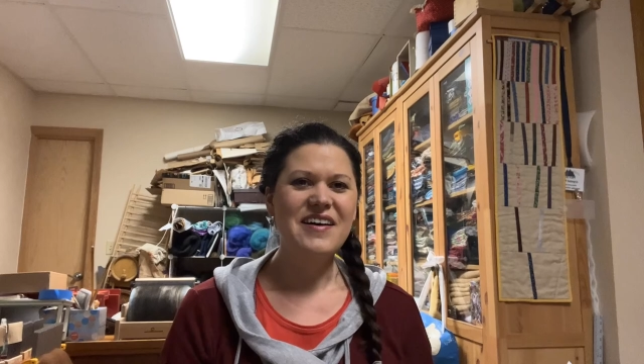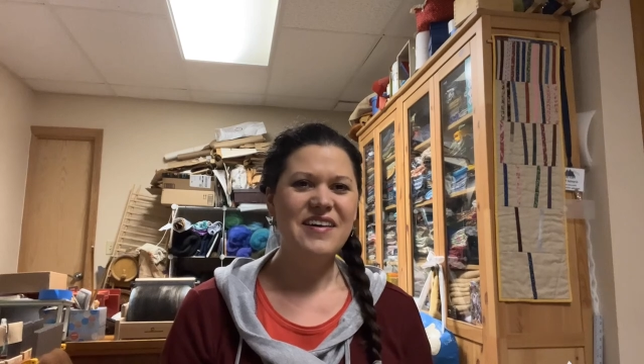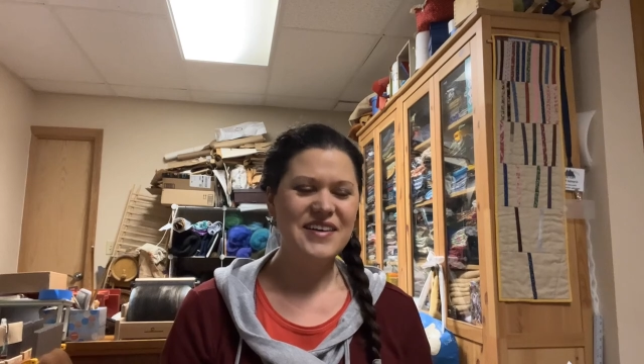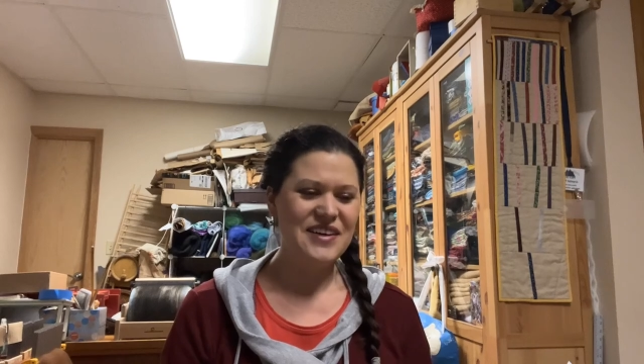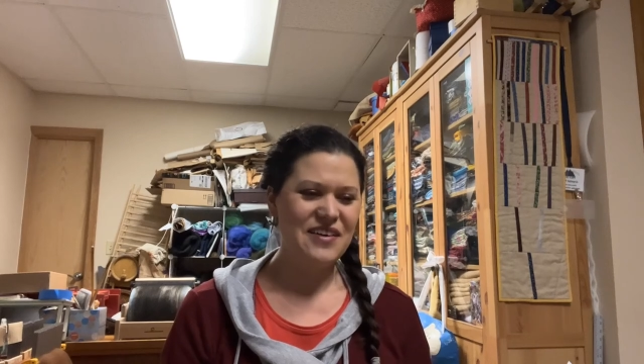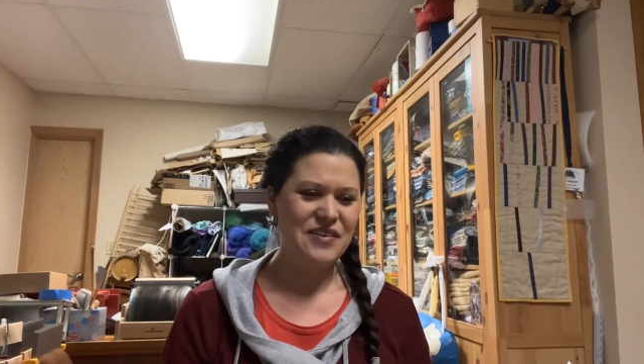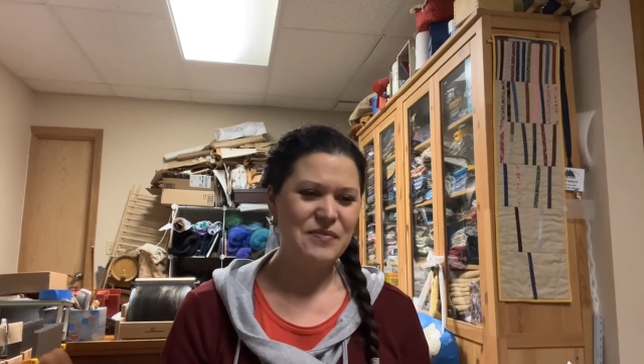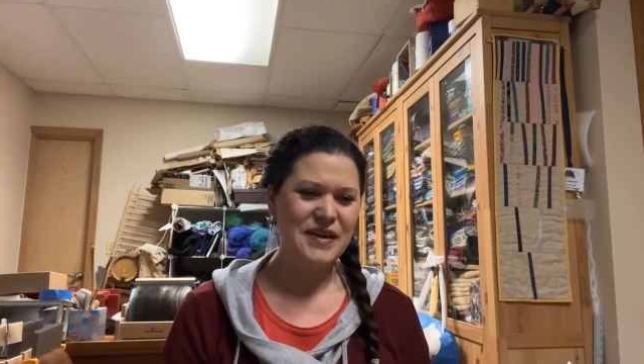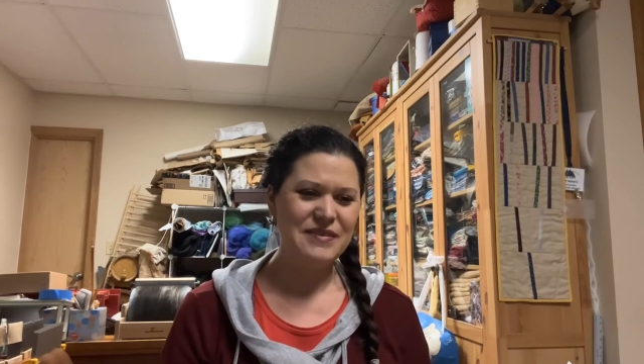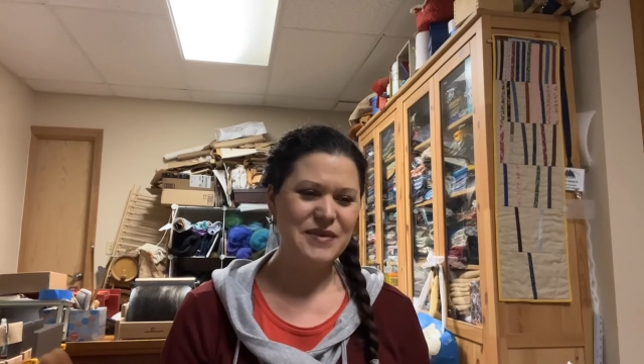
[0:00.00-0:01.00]
Oh y'all,
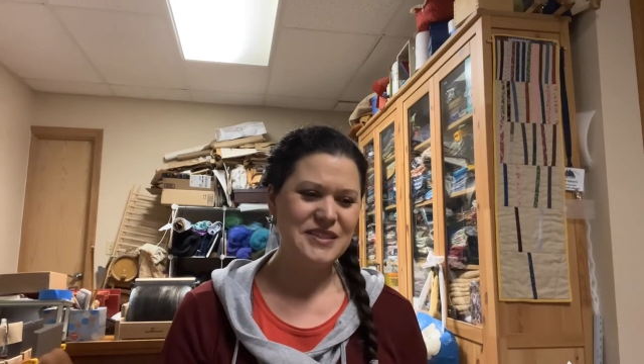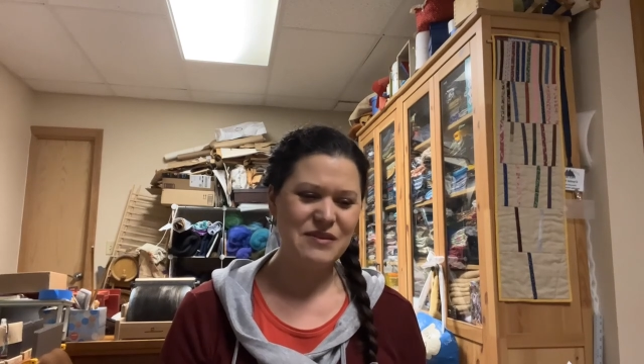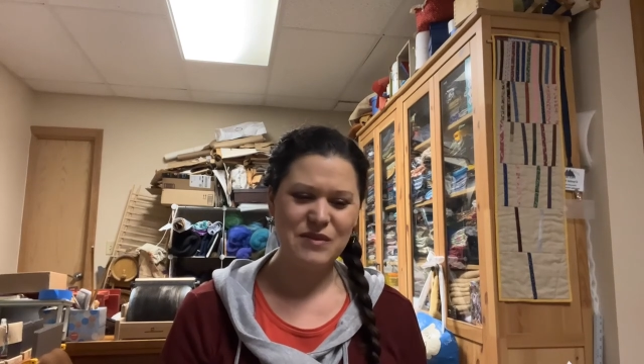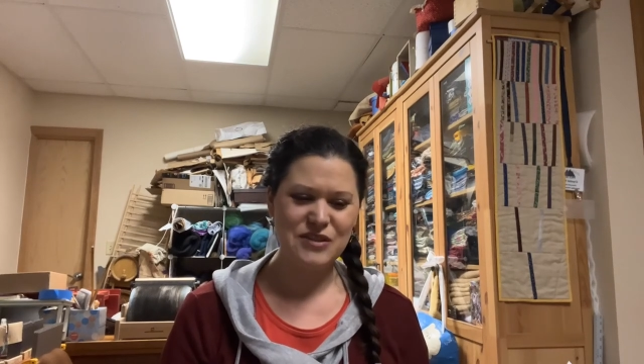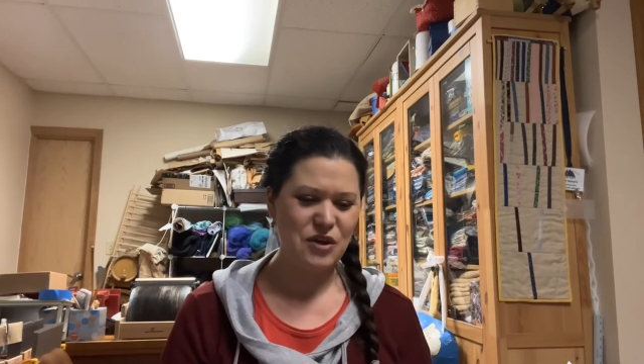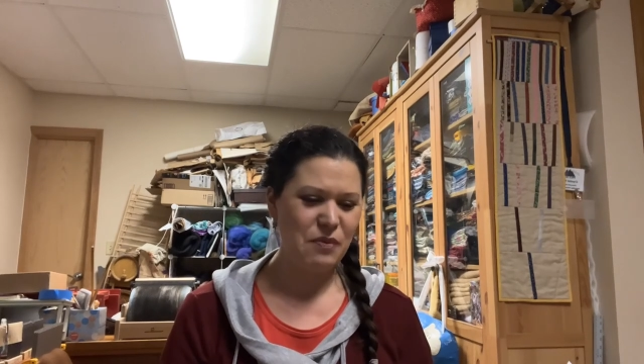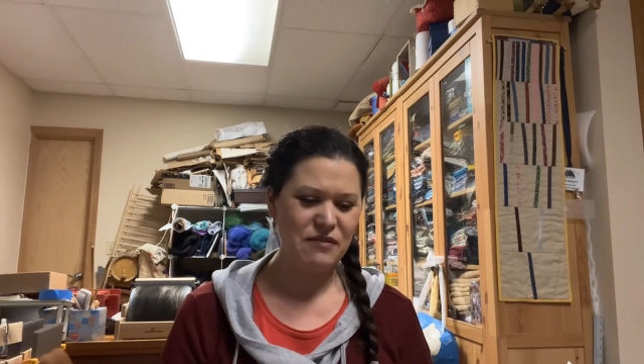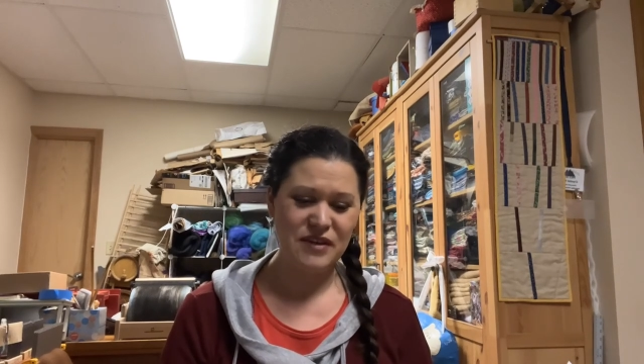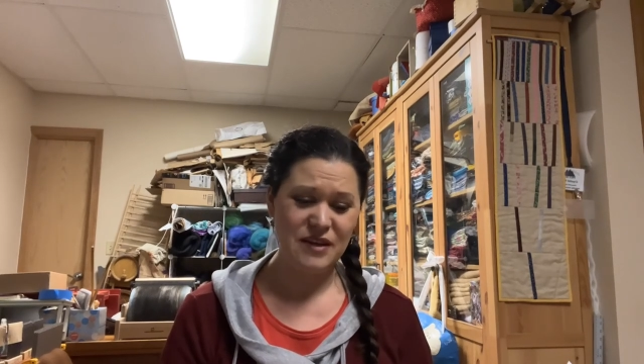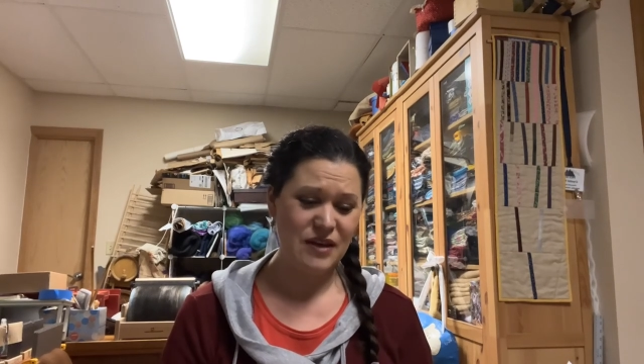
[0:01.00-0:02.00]
my son wants to go play
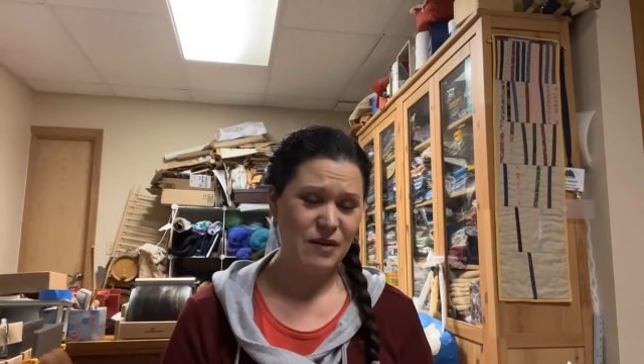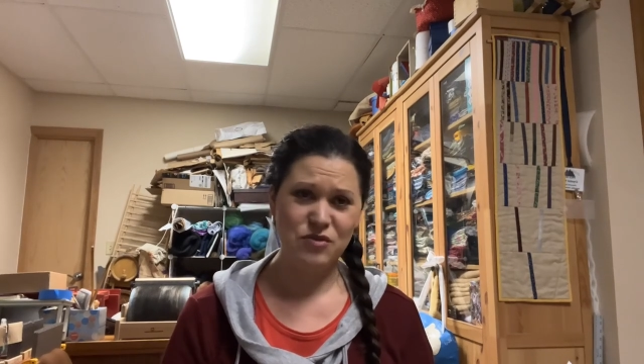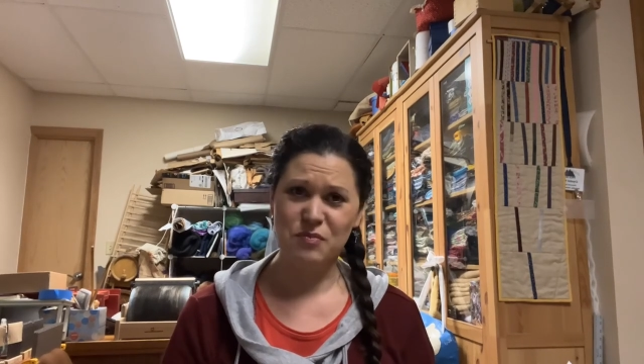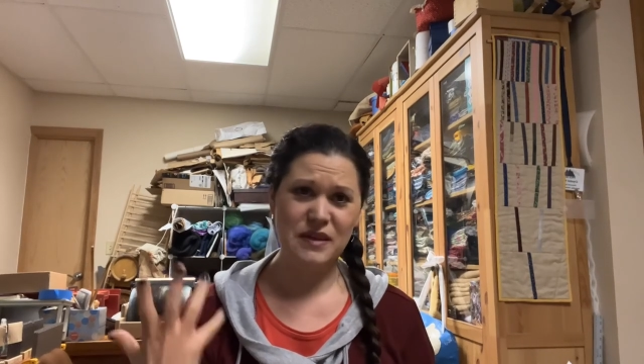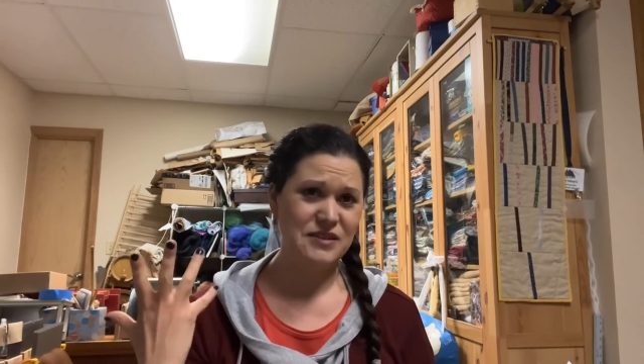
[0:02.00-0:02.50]
video games with me,